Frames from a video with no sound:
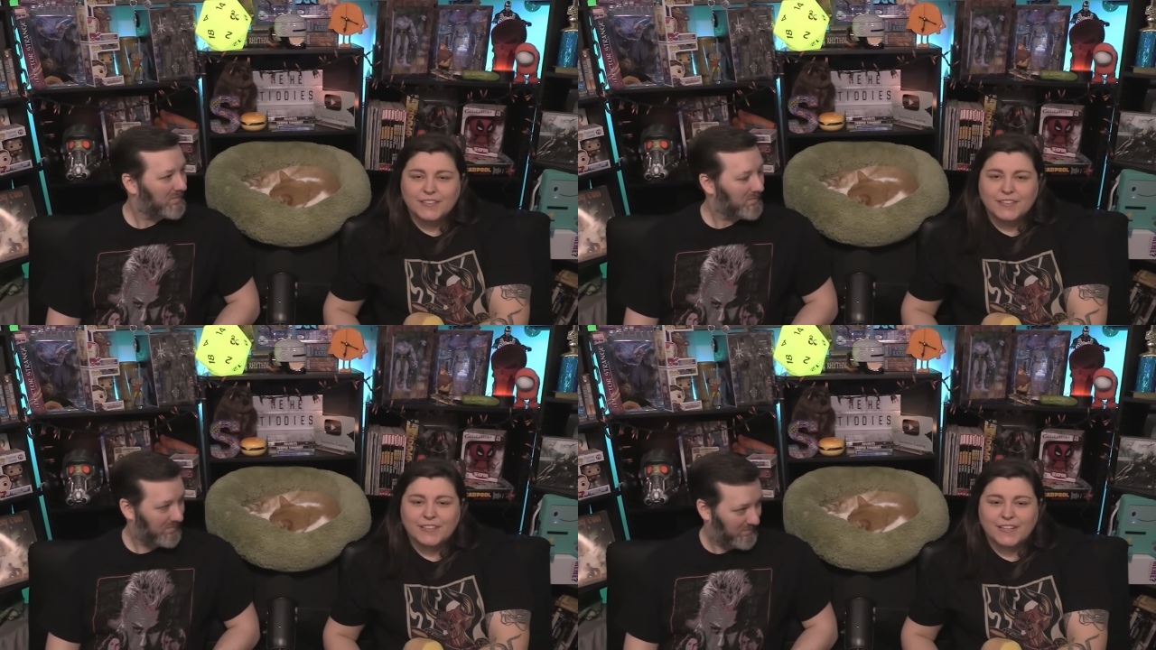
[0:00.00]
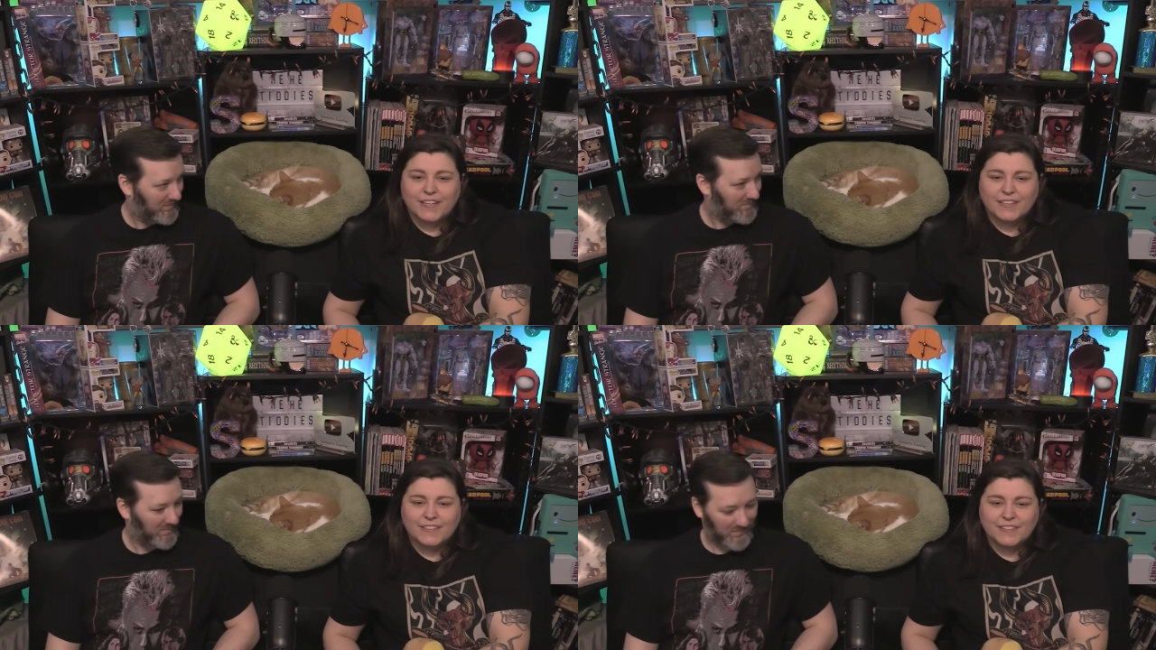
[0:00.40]

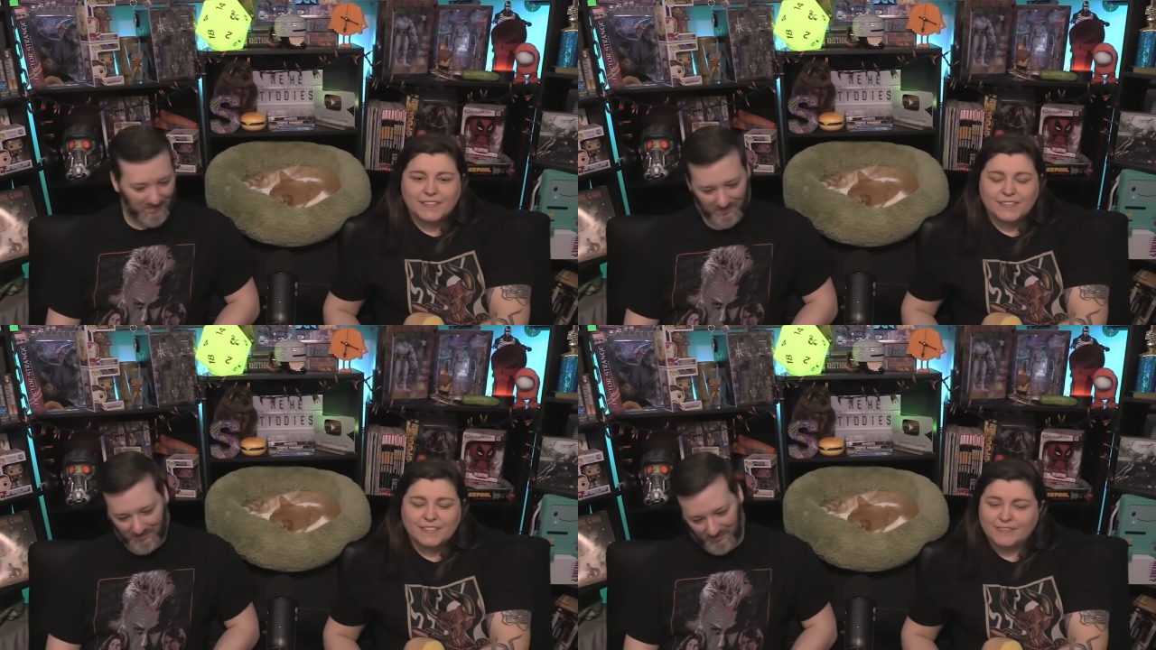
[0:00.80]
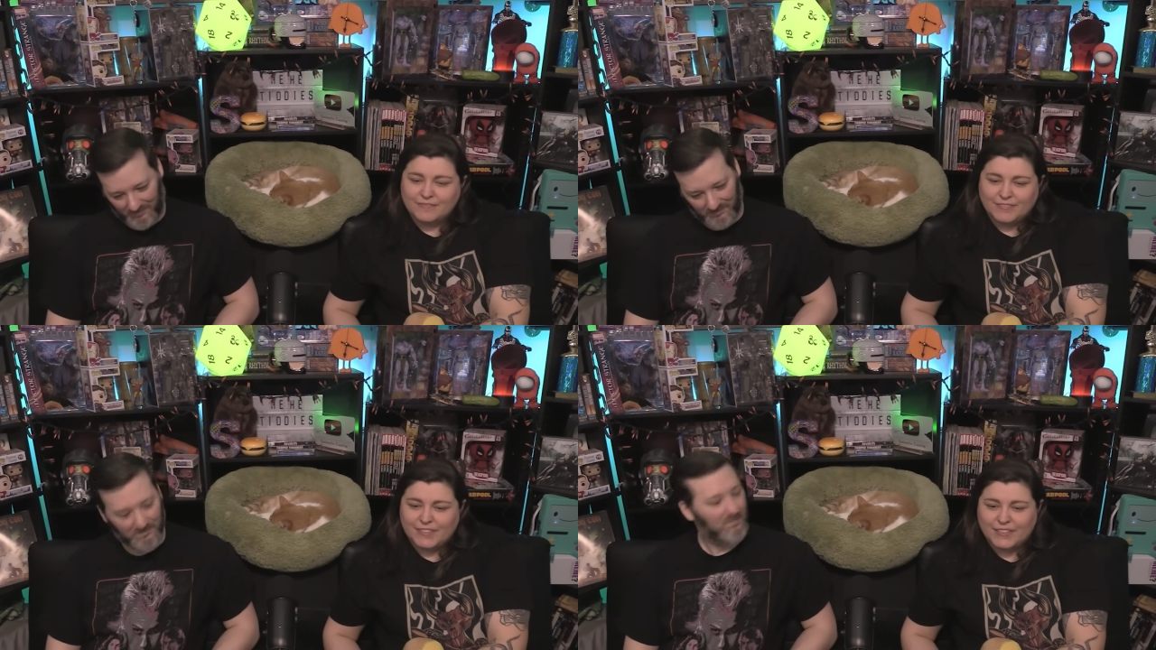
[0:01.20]
Speaker 1: that
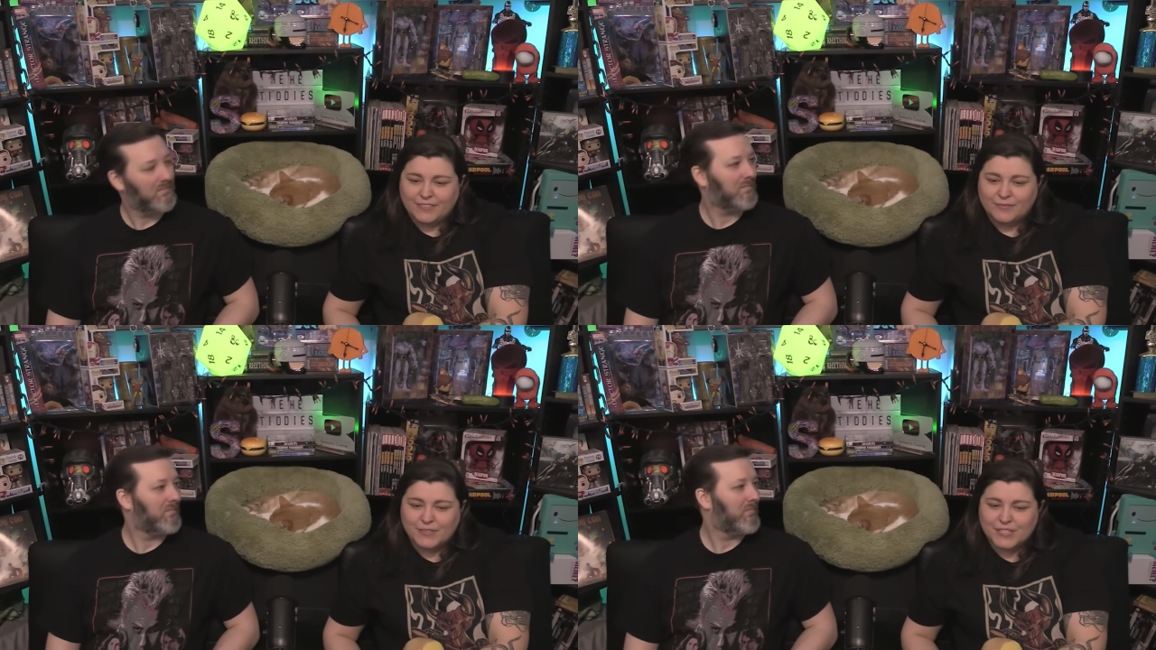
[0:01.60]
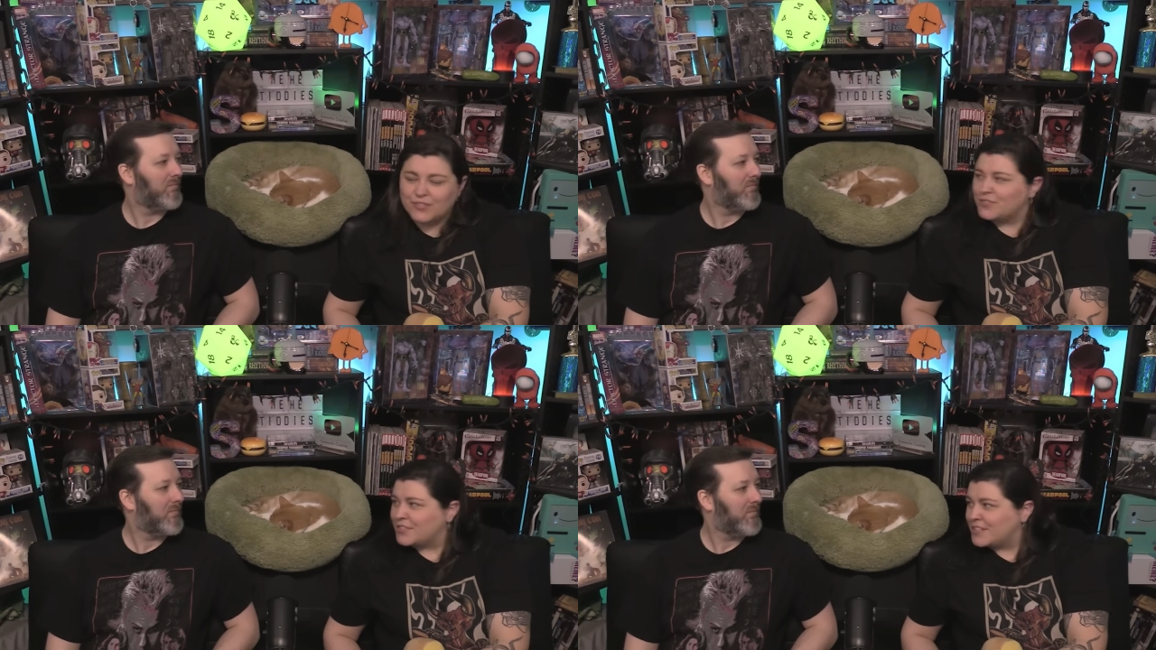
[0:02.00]
you know was
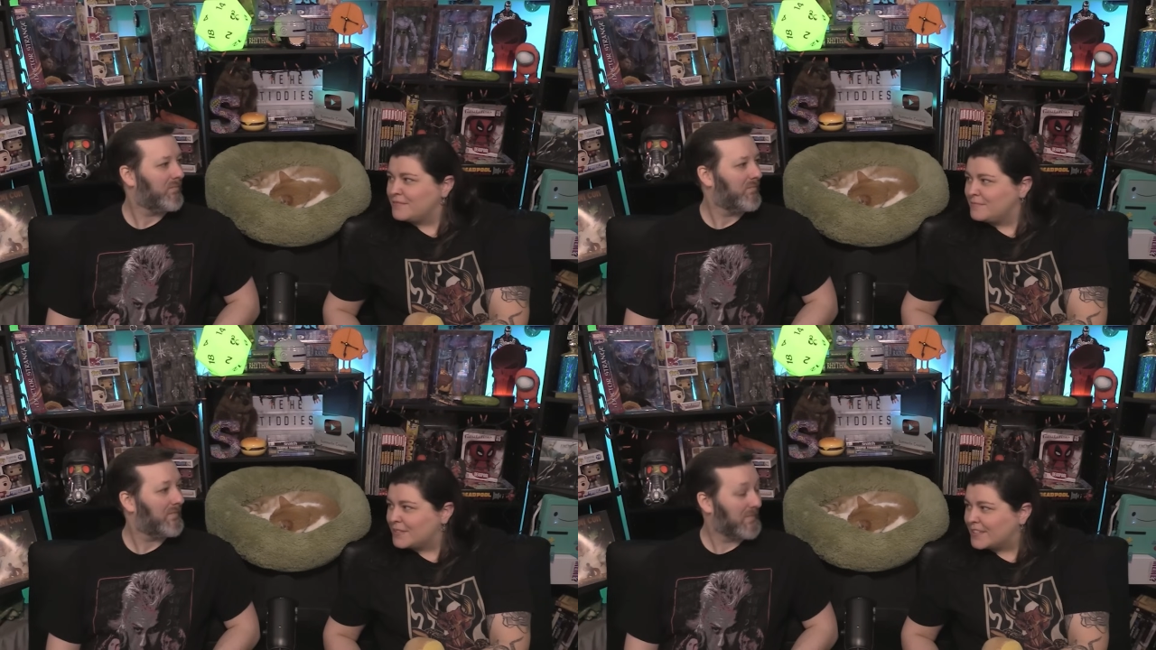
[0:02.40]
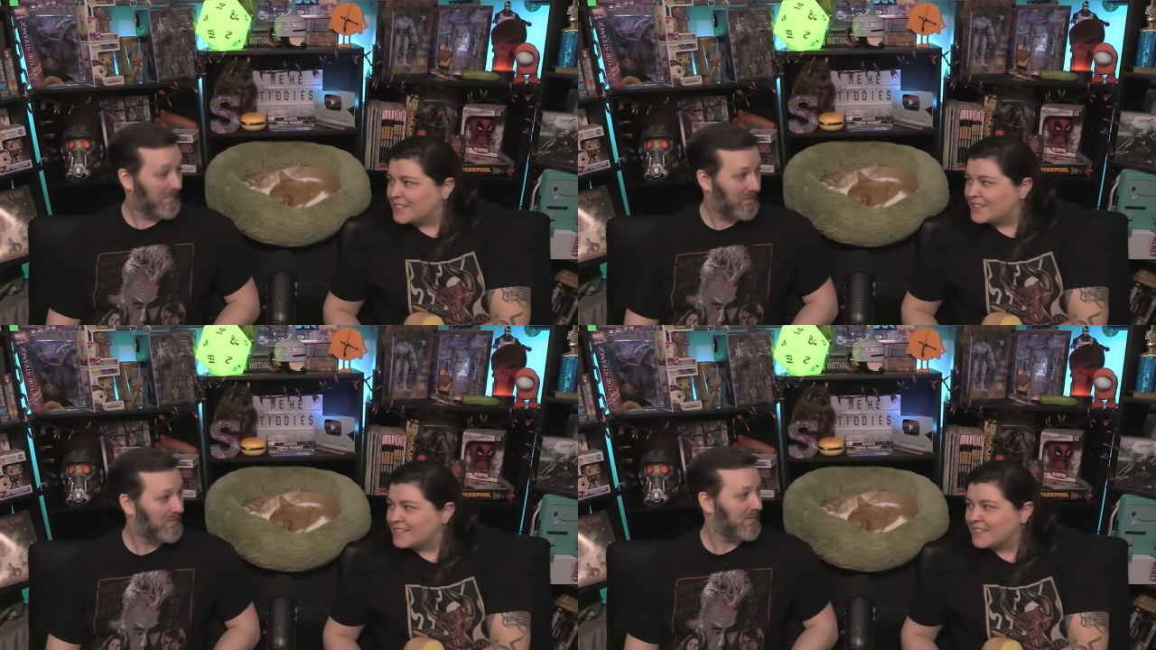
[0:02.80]
interesting
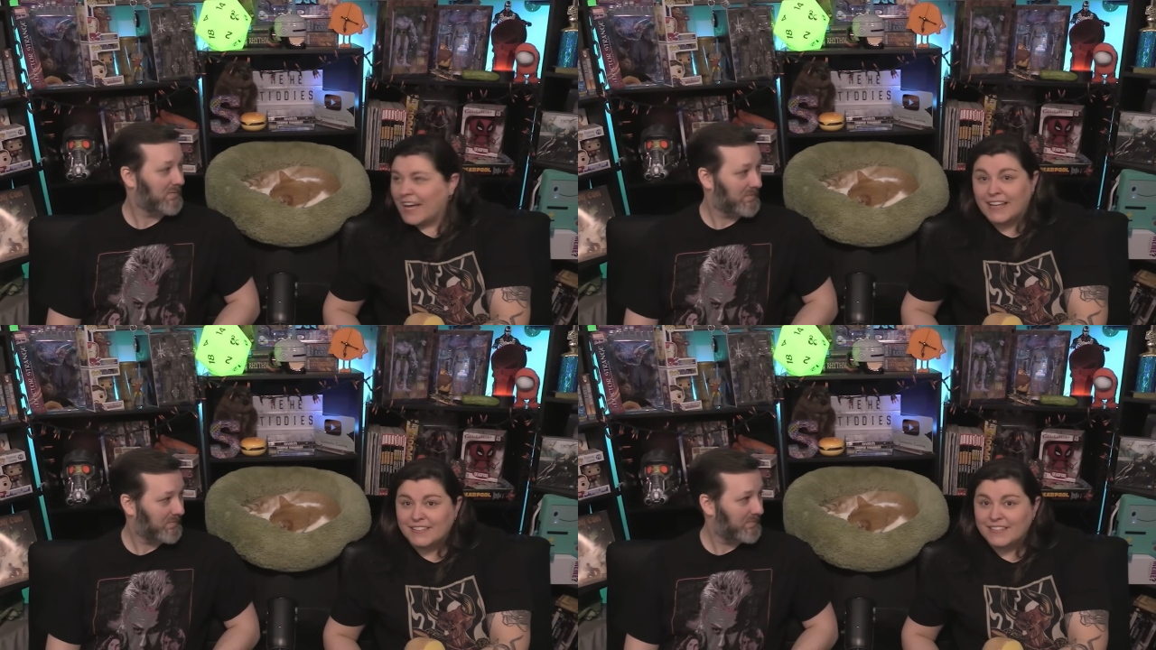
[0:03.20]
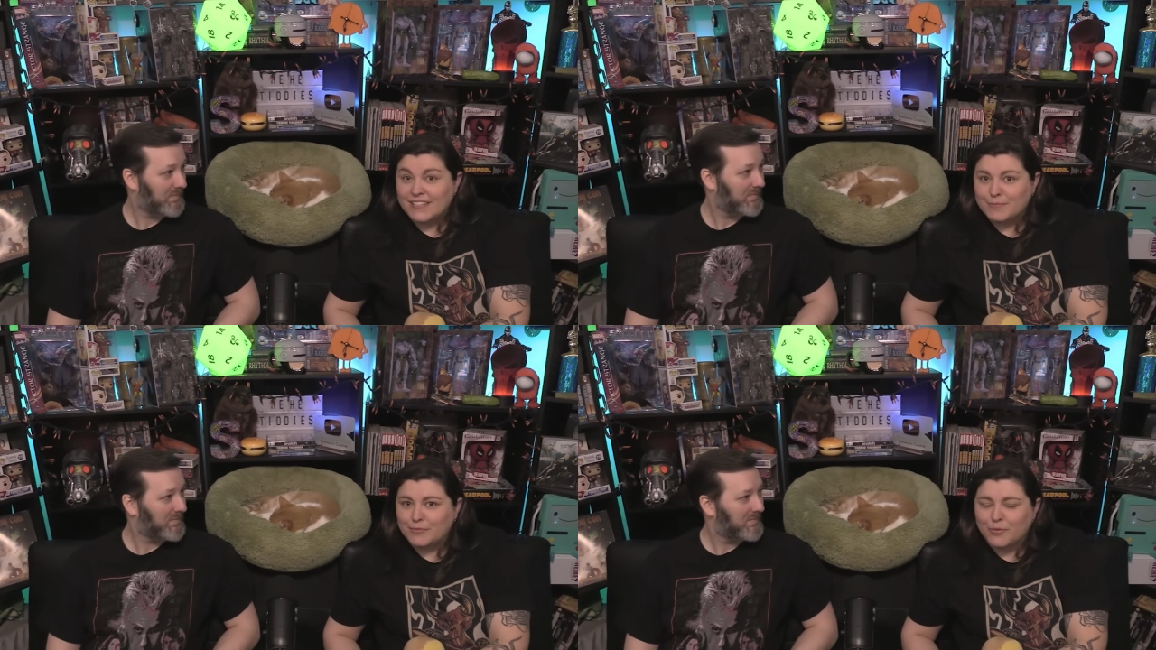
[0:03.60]
because I hadn't seen it
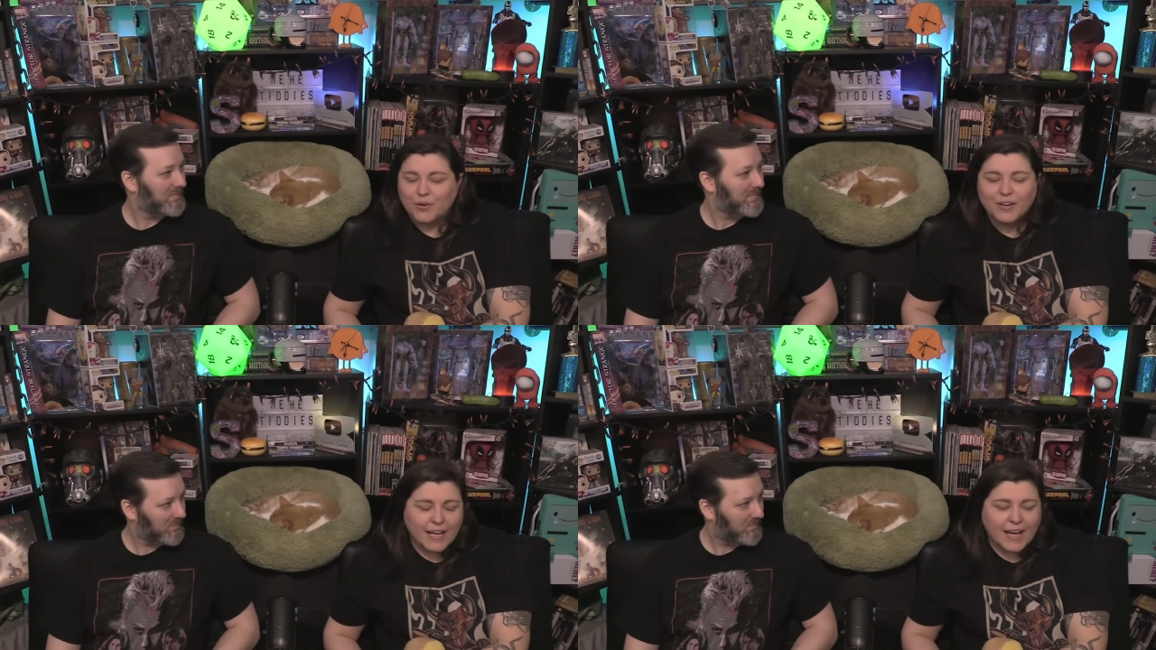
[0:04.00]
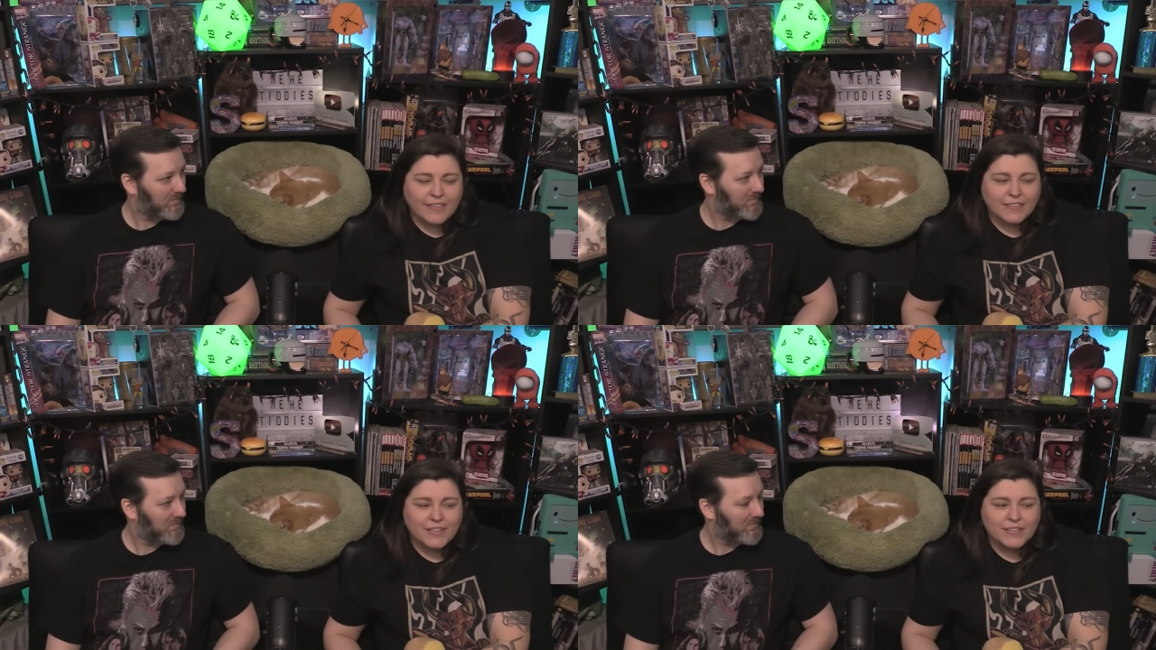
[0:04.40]
before.
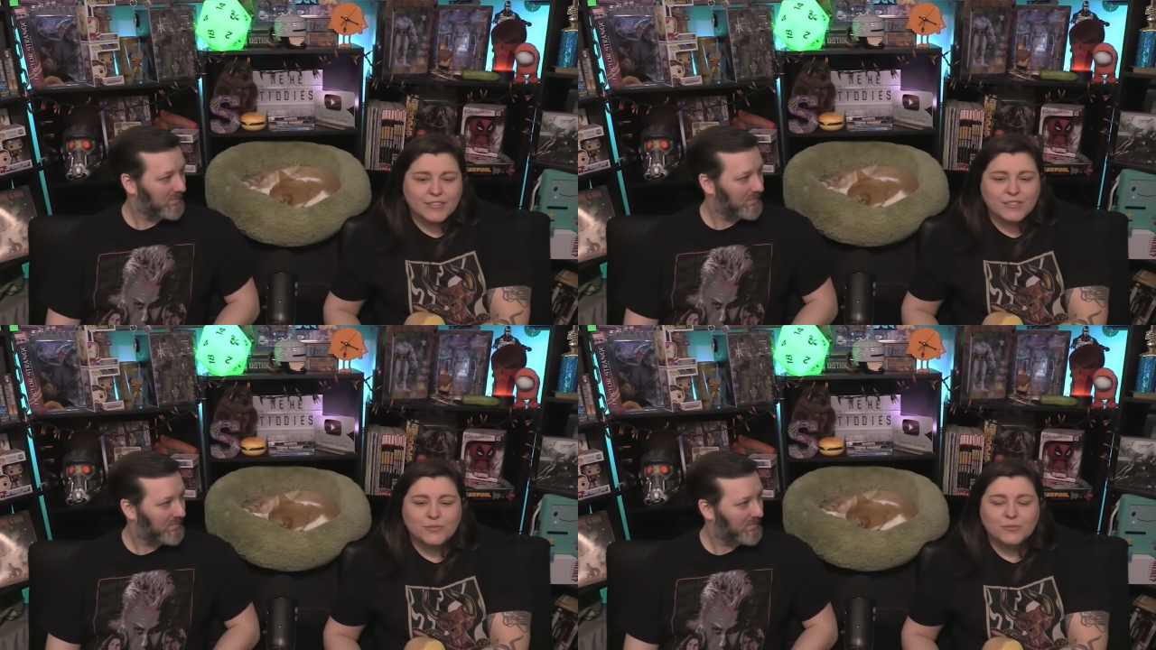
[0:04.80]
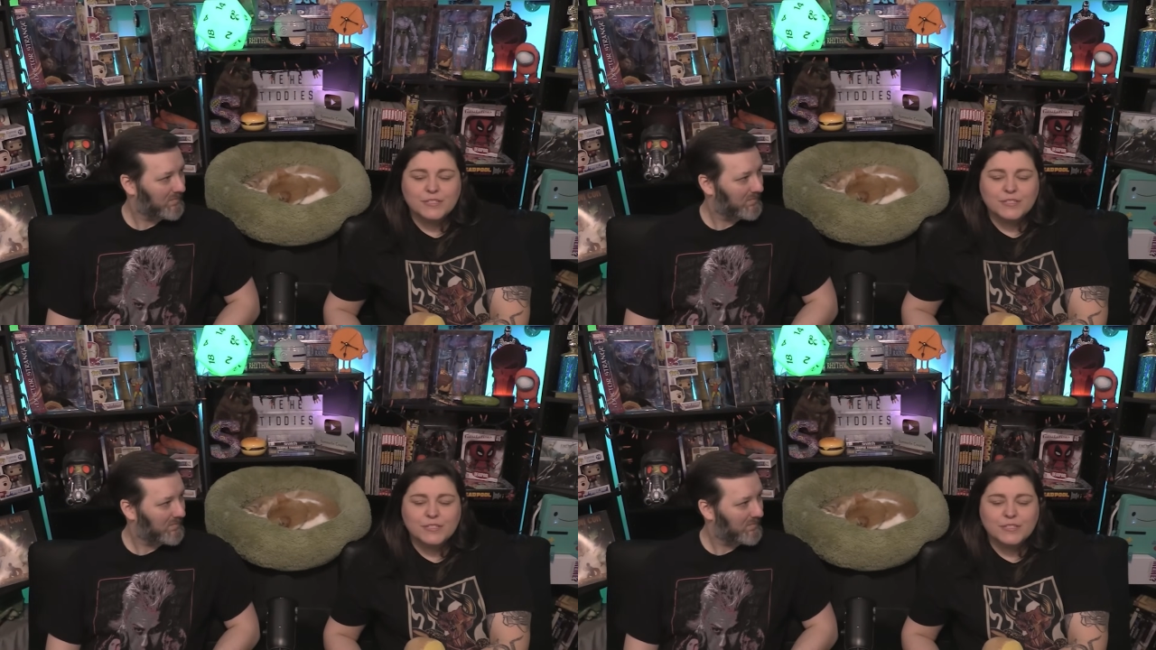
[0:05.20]
the The story